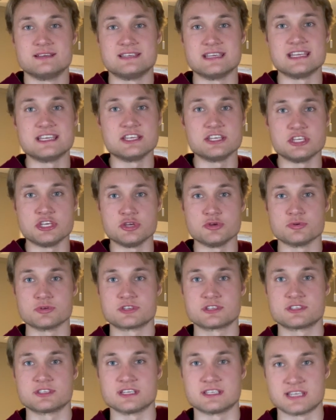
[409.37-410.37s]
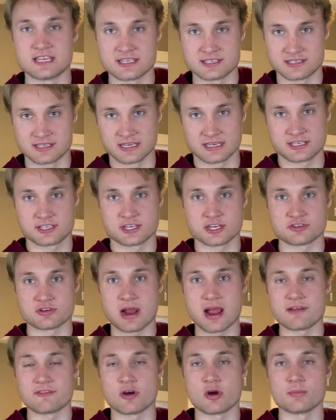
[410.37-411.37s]
didn't use statistics to
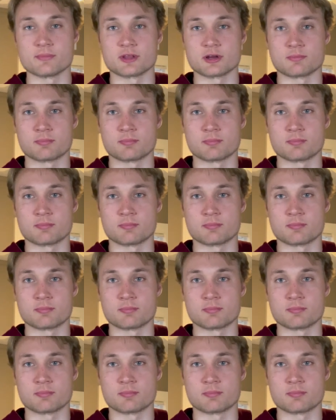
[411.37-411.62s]
drive home their